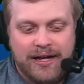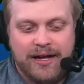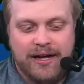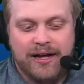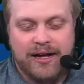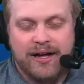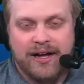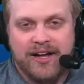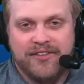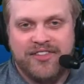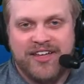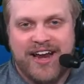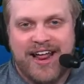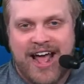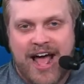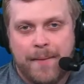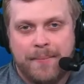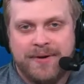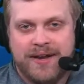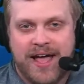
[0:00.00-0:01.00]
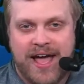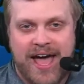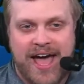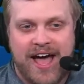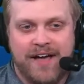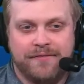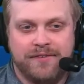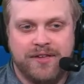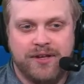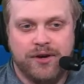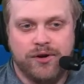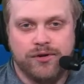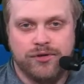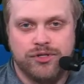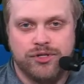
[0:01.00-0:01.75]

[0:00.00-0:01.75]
uh, that I happen to have here.